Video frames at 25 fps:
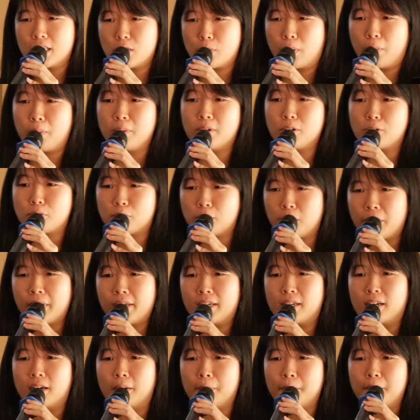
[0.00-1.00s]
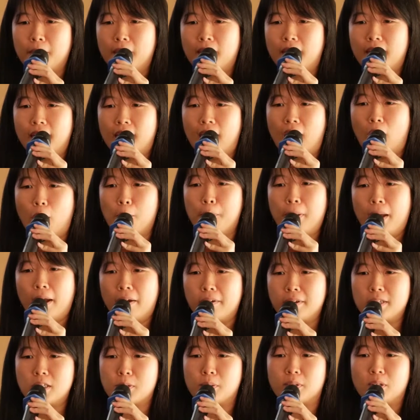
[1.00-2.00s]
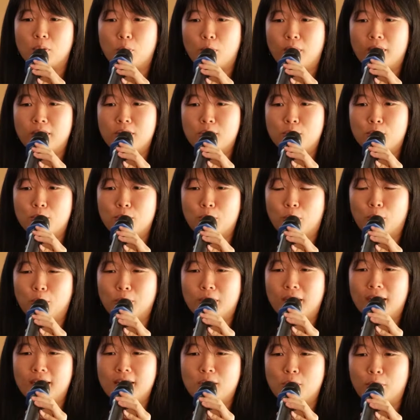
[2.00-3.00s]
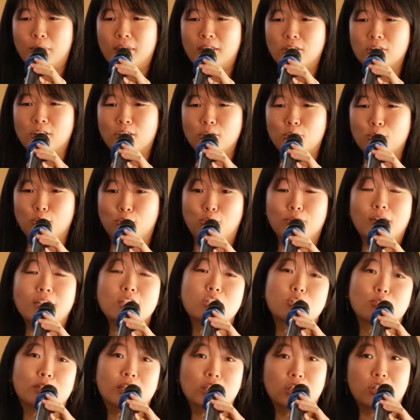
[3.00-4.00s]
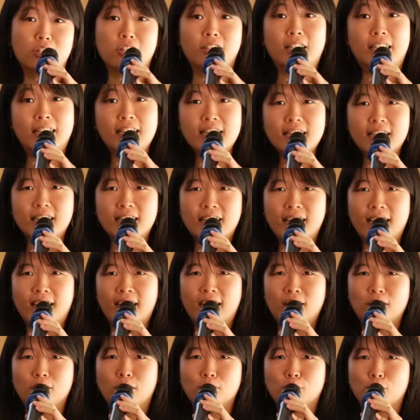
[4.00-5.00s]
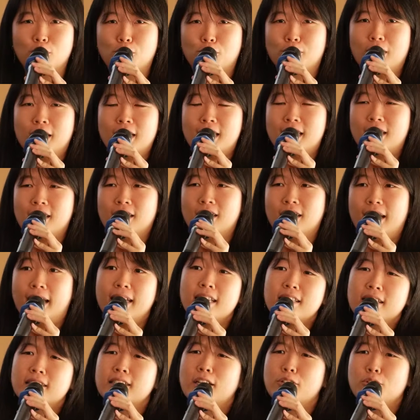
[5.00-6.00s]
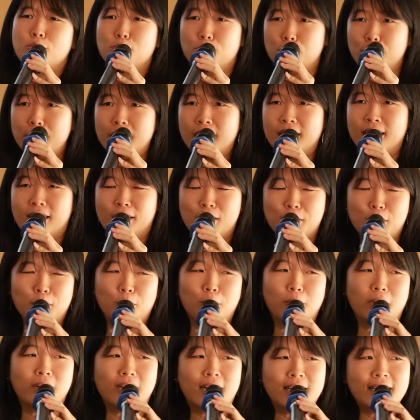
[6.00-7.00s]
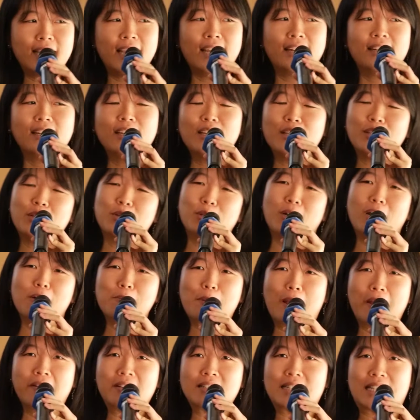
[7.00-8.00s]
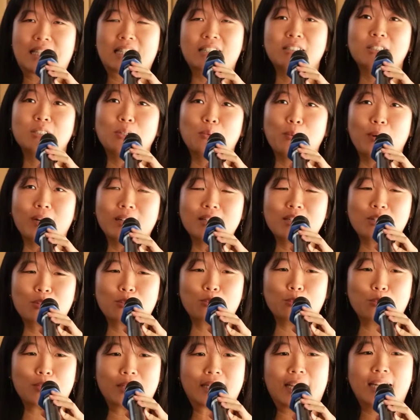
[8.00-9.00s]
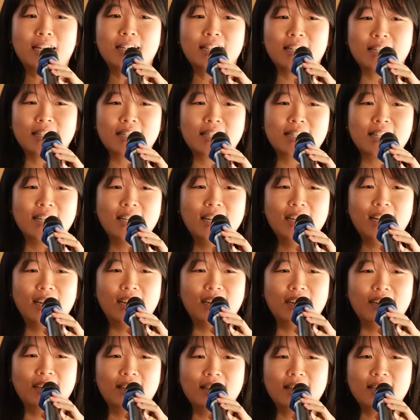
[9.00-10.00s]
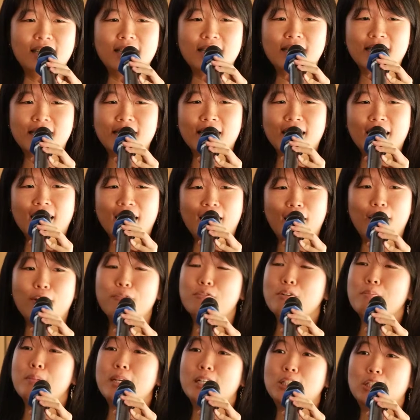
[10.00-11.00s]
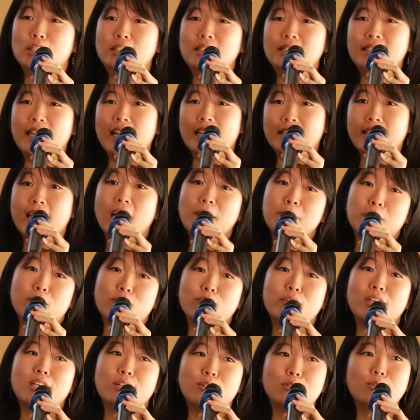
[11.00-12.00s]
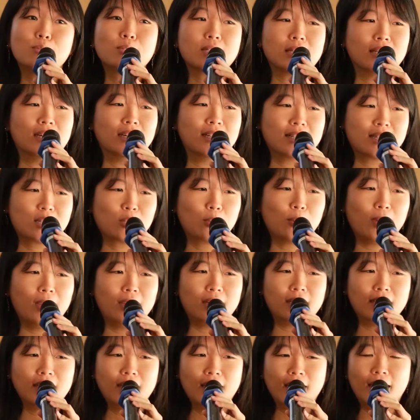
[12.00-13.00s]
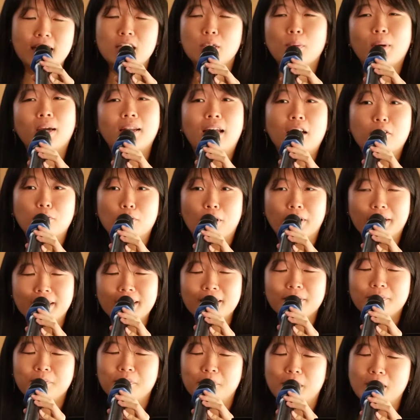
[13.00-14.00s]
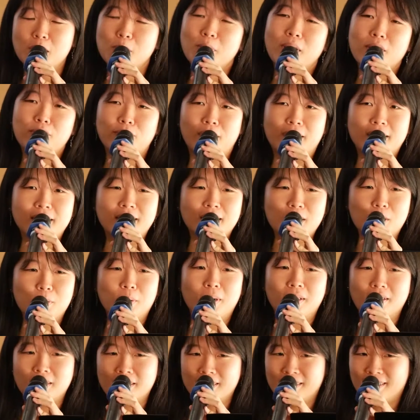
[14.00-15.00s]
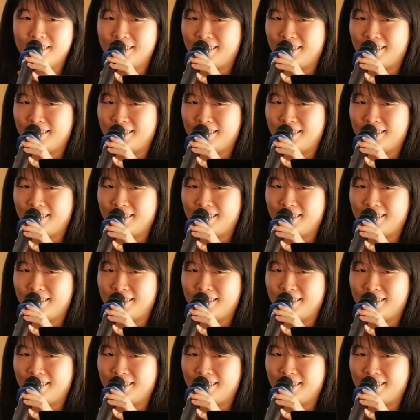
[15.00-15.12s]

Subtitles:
when we were growing up, our parents were the ones who told us, okay, not to trust strangers on the internet, not to trust anything that you read, and so on. And yet, our parents are still the ones who send us these information that can be fake news. It's quite ironic, but it's quite funny as well.